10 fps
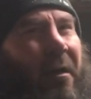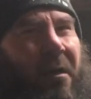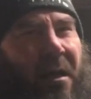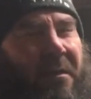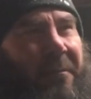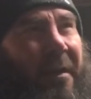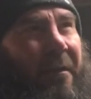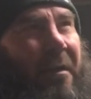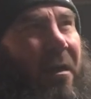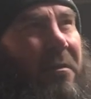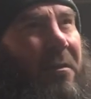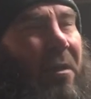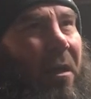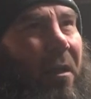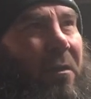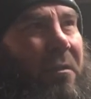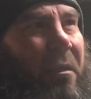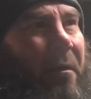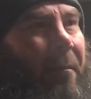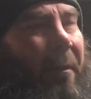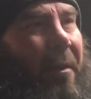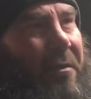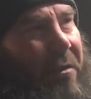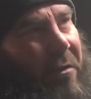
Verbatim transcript: it cost me a $1,000 plus the